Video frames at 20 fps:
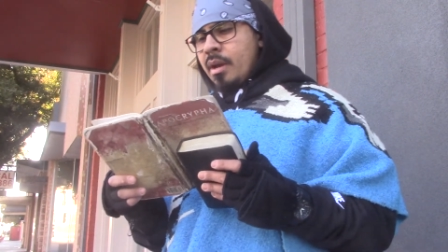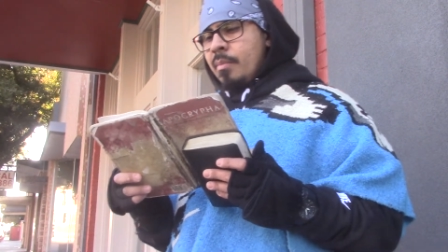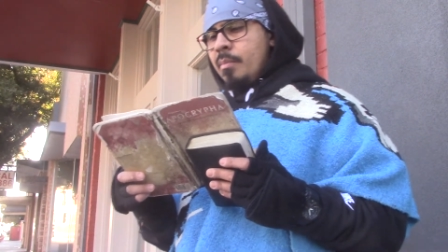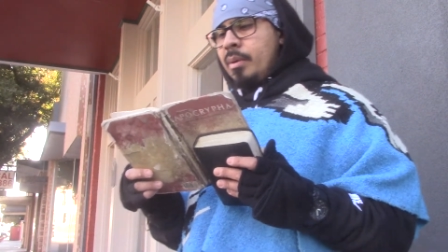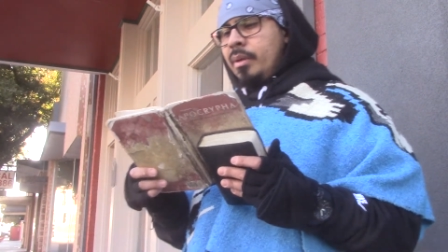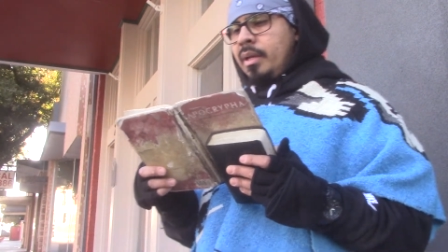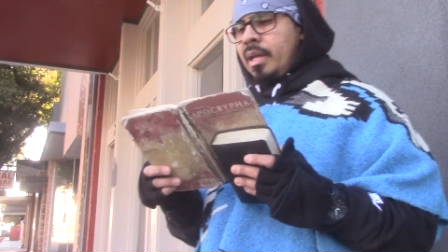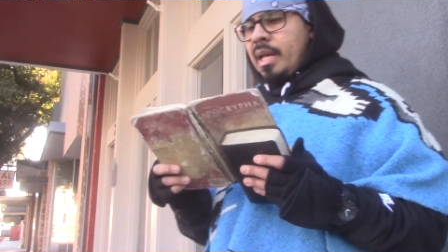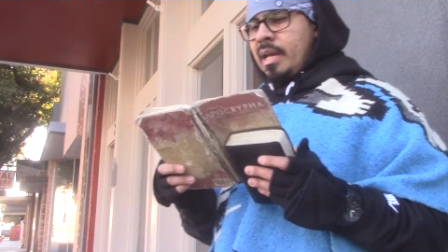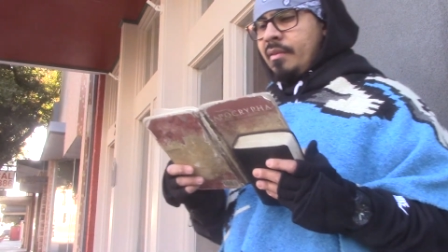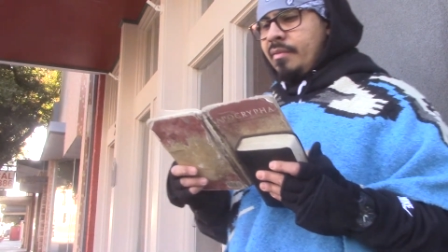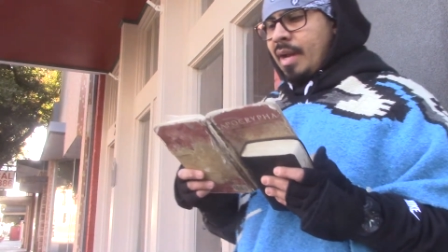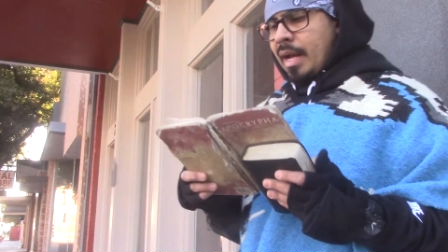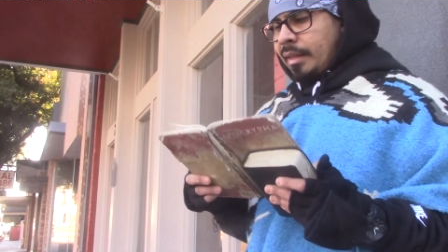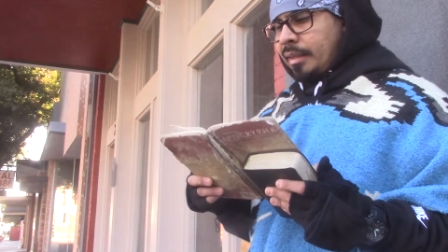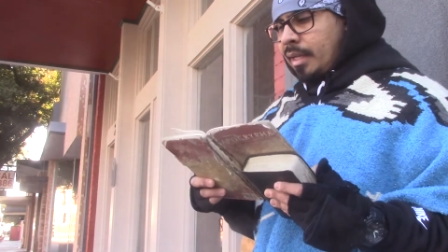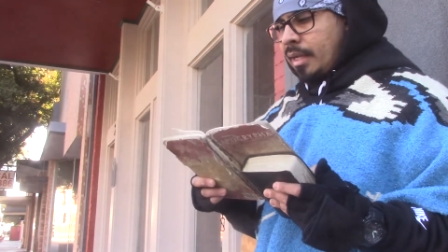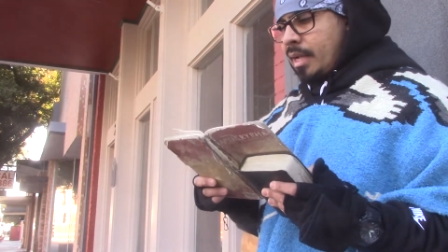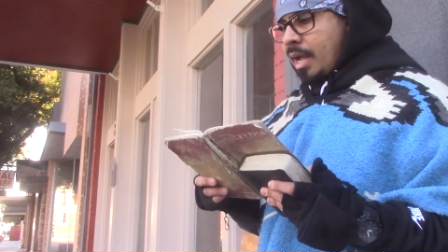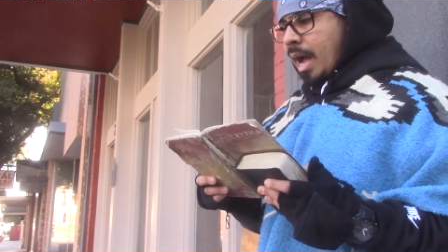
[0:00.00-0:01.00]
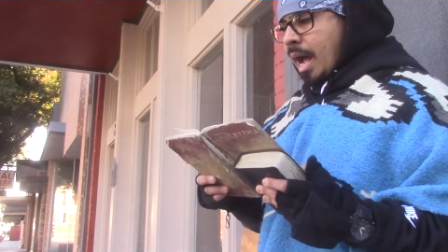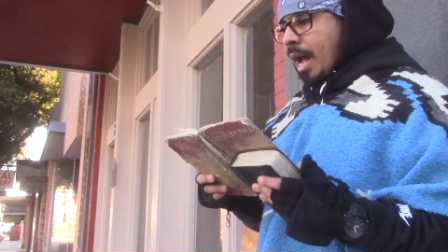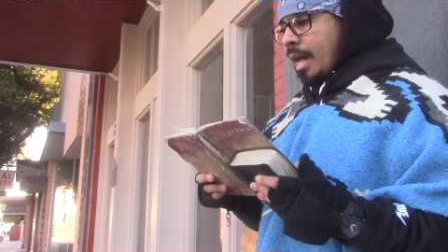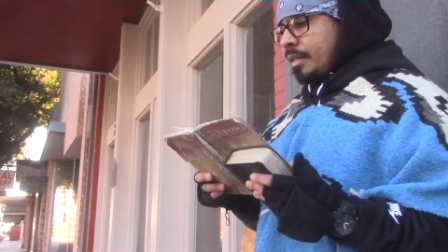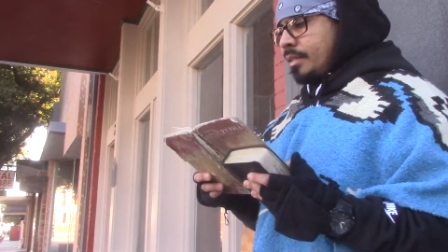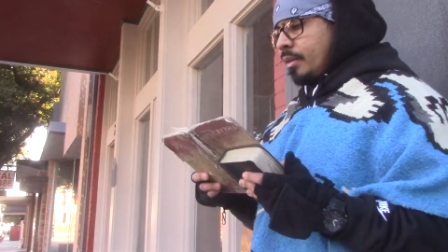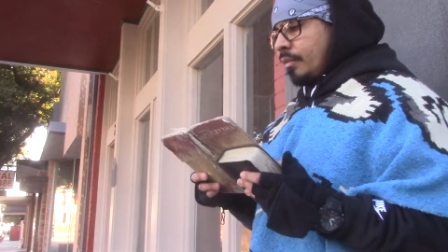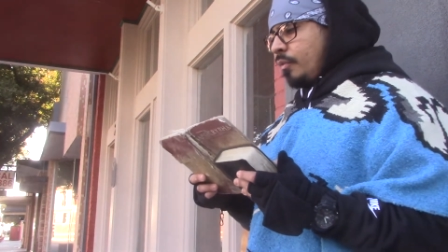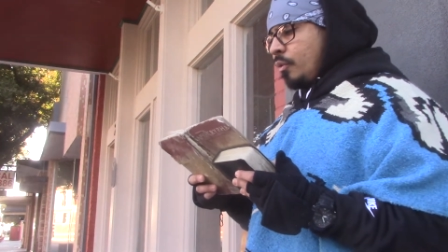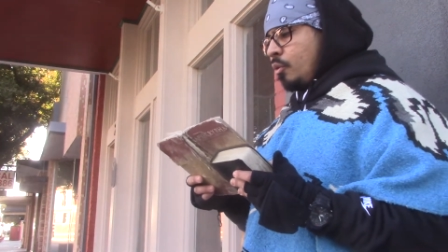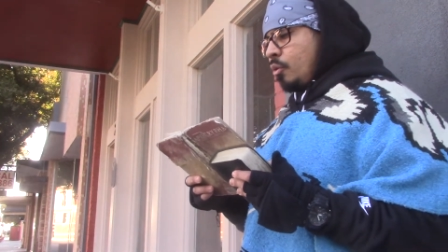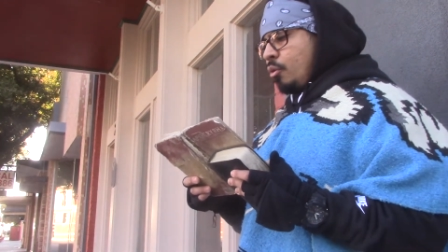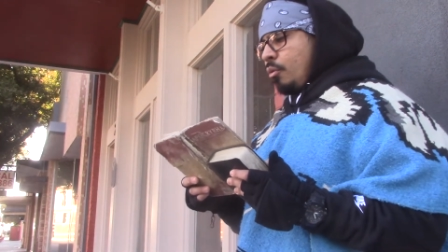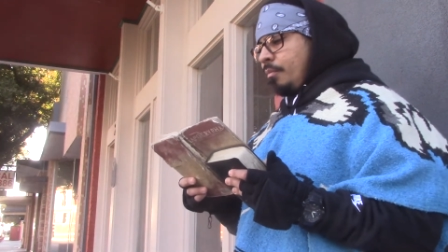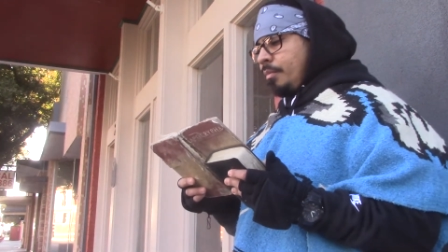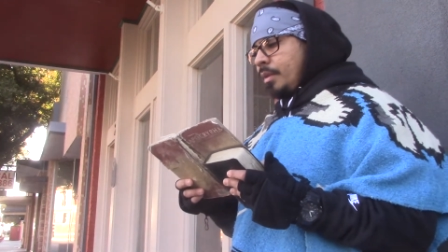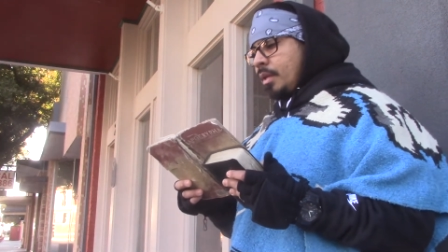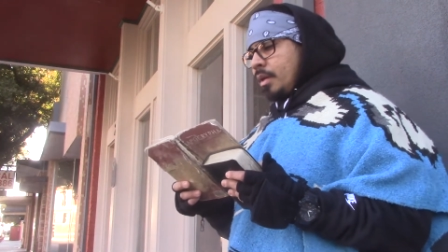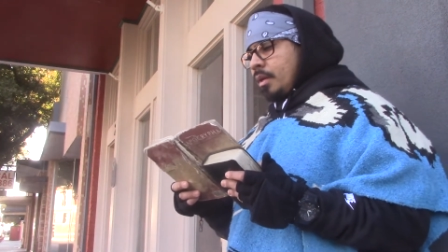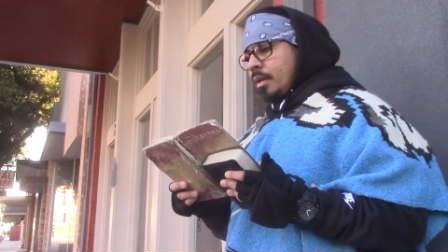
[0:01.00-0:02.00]
Believe not the gods of
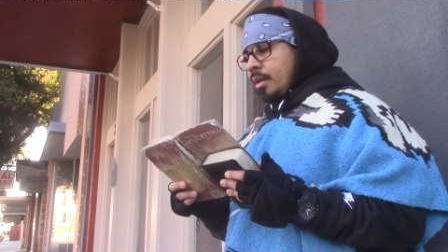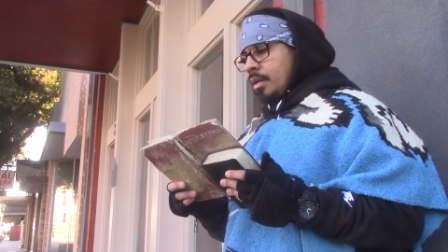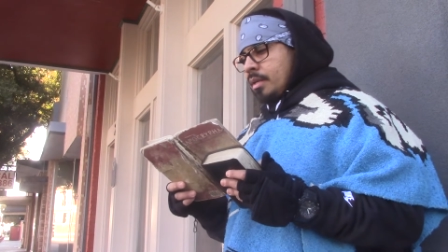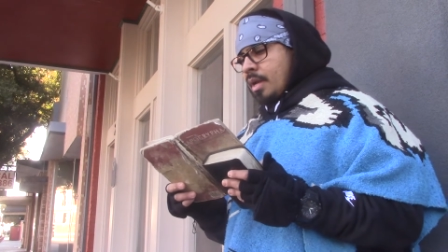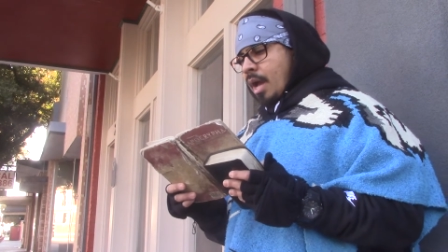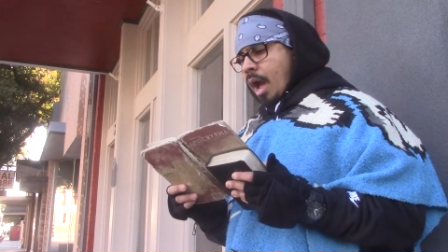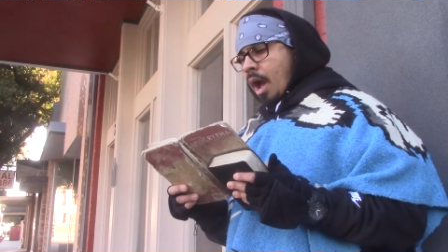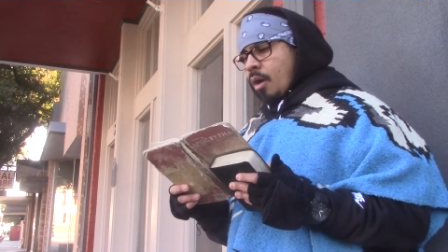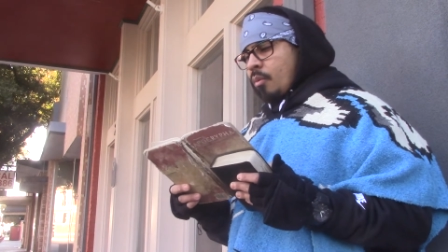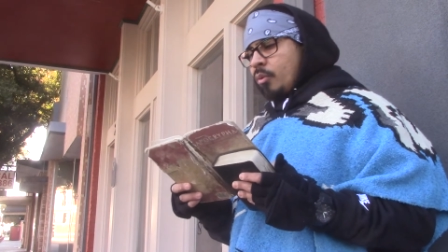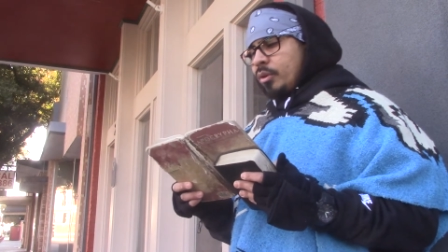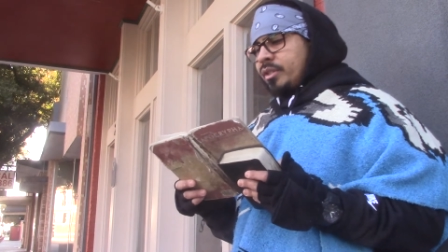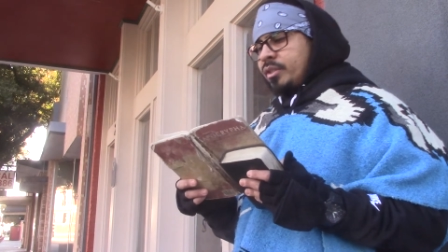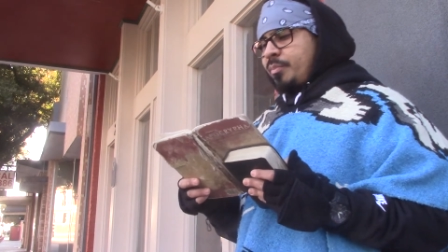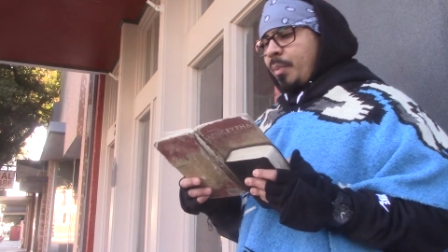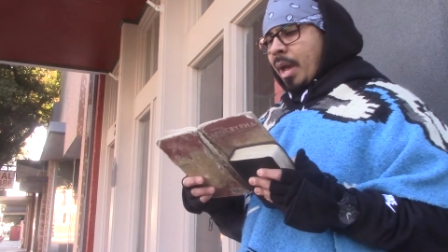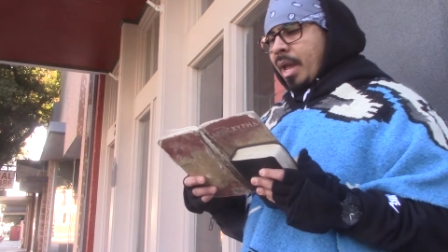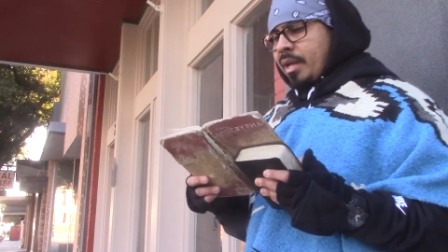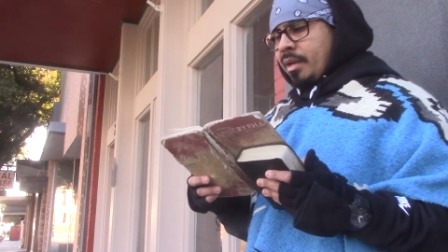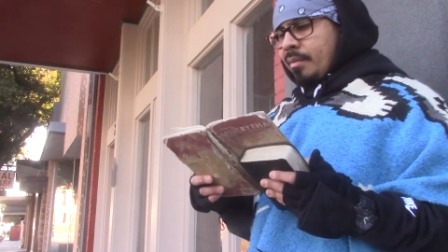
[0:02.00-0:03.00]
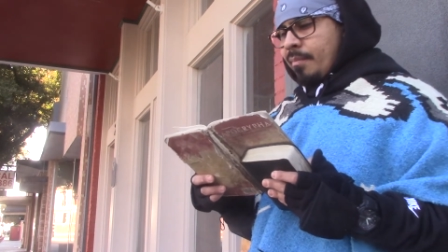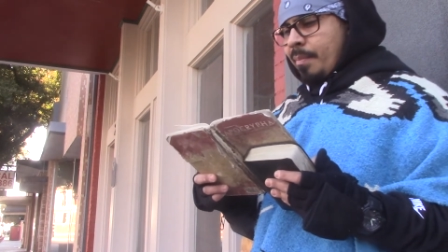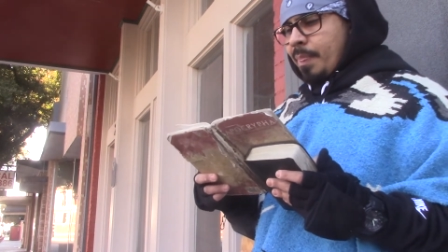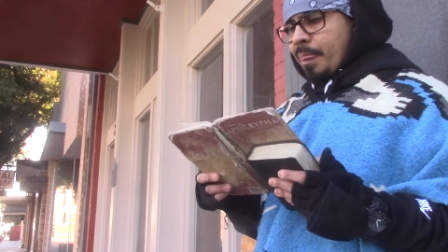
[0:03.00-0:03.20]
whom Yahweh spake.